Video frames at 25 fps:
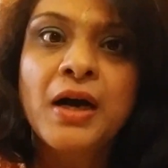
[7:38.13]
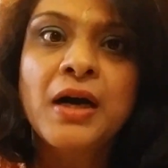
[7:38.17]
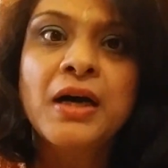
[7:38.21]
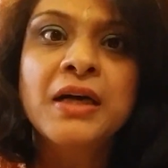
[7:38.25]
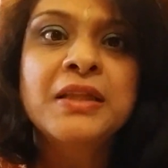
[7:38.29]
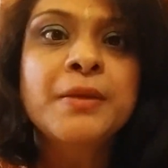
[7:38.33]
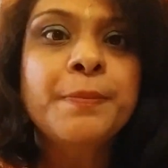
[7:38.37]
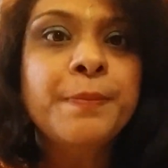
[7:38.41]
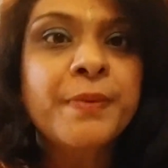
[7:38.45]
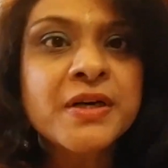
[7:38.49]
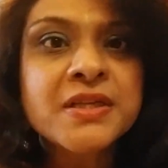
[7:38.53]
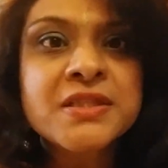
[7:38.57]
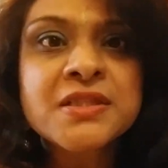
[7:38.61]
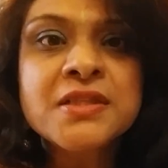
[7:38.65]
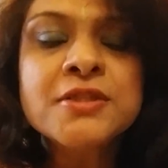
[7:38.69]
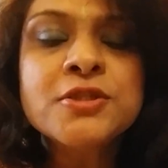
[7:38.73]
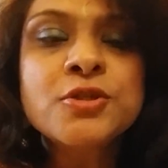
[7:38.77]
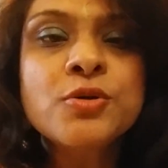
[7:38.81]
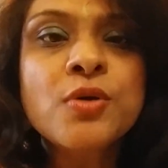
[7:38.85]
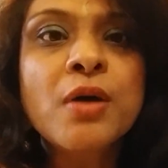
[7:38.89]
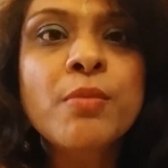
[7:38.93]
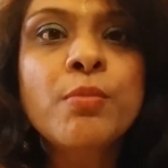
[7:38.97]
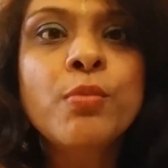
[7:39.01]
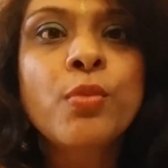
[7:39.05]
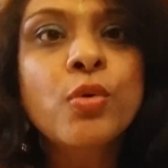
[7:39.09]
Uh, the persons
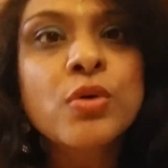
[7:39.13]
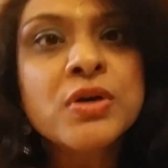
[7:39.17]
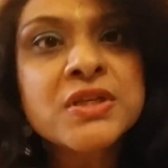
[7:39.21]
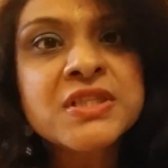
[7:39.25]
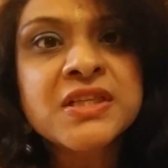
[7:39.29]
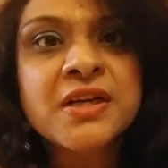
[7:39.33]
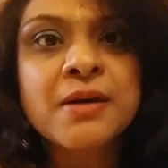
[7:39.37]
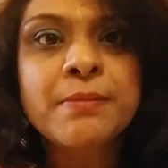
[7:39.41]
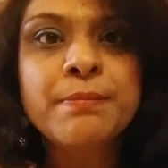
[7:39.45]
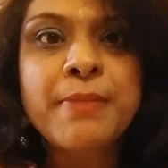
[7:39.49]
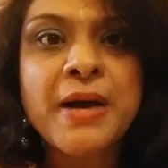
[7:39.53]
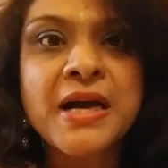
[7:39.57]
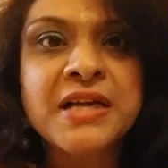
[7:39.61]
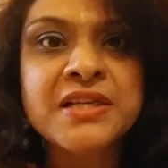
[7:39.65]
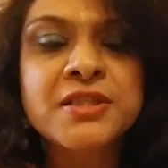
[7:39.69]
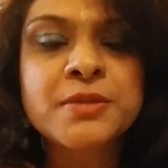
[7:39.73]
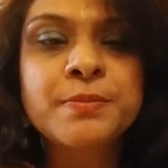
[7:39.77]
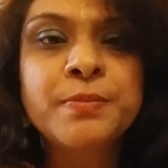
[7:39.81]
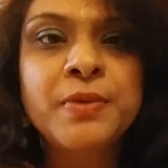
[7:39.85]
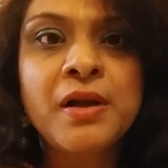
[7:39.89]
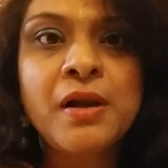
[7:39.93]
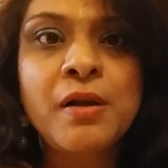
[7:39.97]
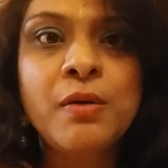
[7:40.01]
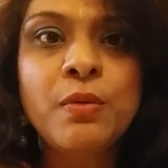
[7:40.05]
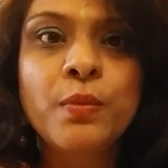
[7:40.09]
you are most
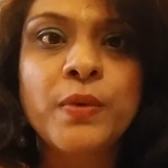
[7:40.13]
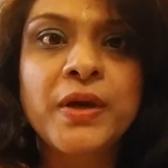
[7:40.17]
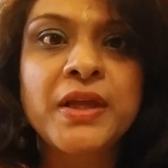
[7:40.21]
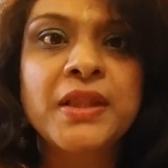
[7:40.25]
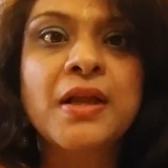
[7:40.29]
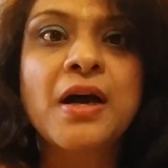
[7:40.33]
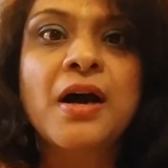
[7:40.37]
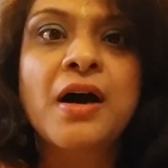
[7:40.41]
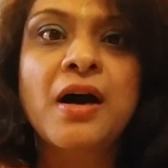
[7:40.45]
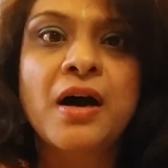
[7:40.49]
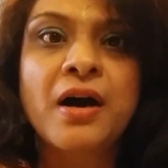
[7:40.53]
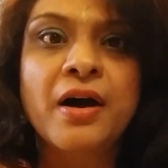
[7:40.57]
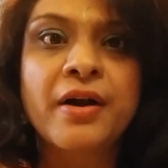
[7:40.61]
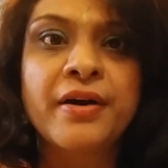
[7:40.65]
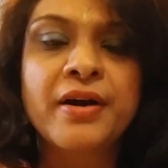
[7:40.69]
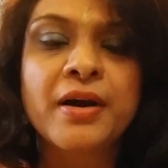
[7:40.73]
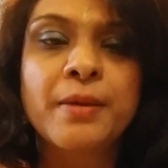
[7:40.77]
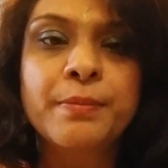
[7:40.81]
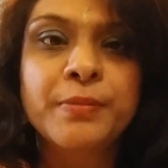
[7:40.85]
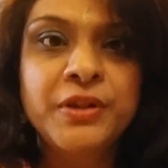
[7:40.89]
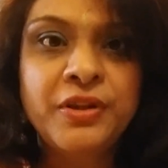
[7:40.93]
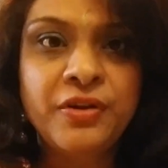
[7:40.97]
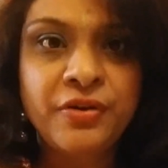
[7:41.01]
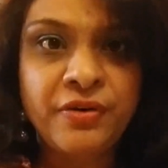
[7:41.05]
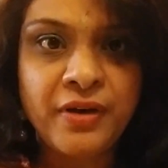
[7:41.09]
compatible with are
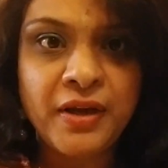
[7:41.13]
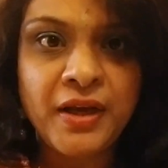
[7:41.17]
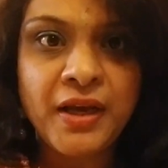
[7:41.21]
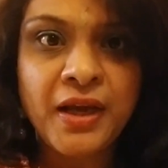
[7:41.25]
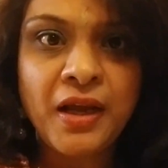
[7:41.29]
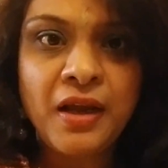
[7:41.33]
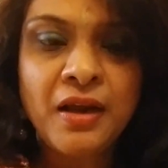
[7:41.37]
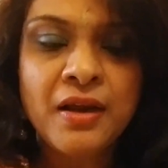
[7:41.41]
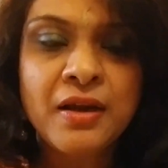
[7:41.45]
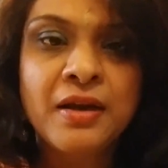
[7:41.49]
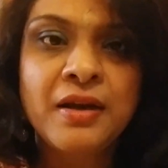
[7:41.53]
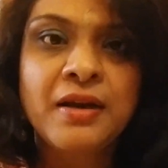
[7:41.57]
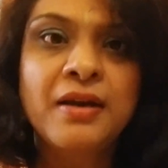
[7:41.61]
number 3,